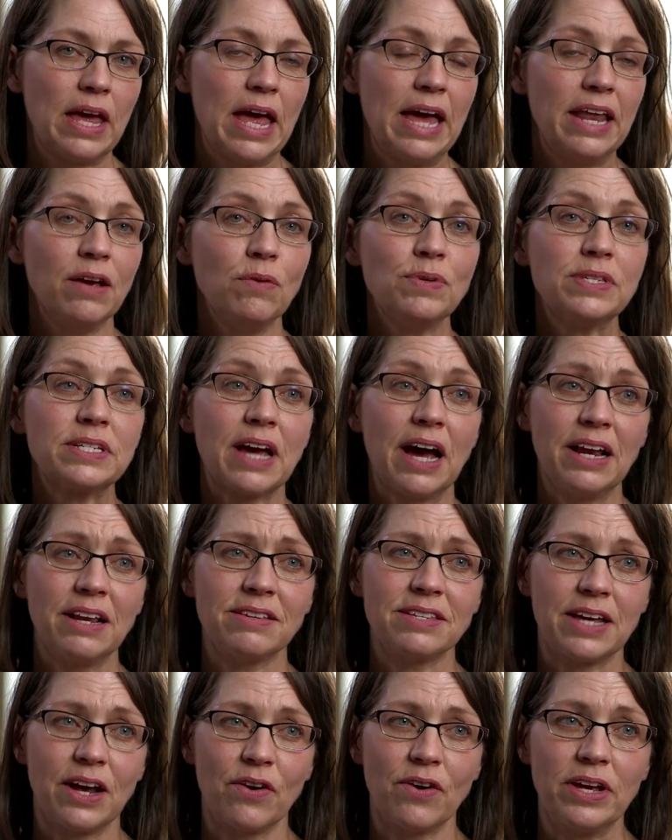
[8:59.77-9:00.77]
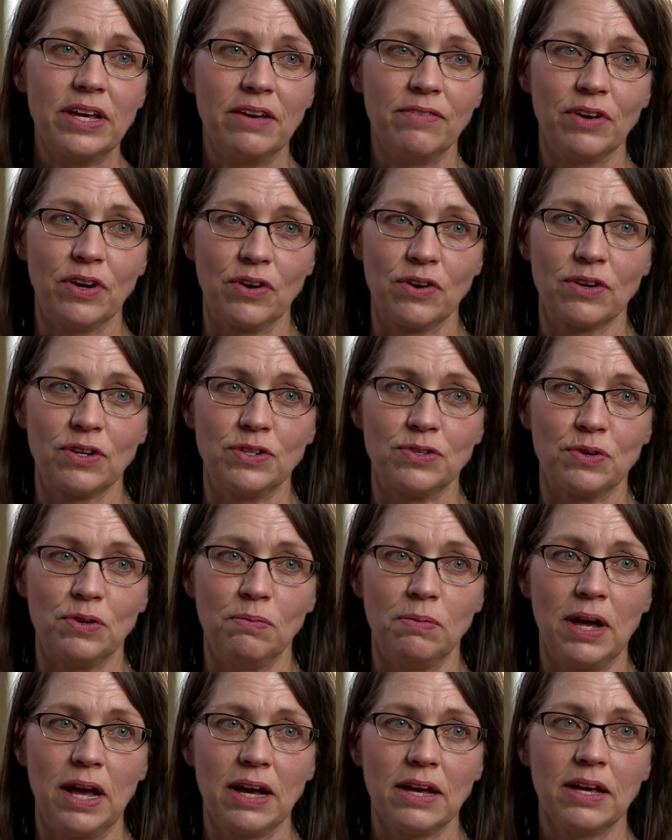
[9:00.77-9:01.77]
And it was kind of scary giving her control
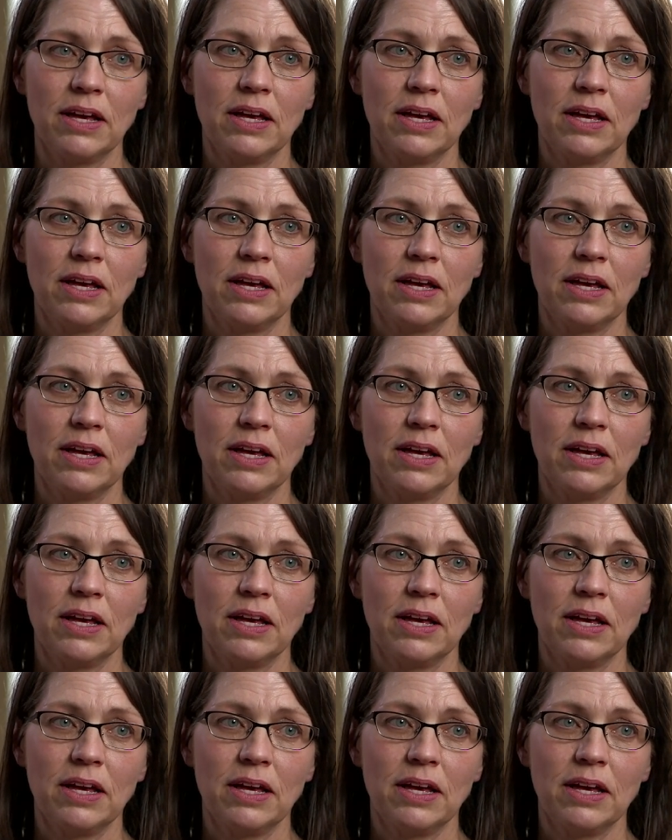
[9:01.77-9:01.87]
back.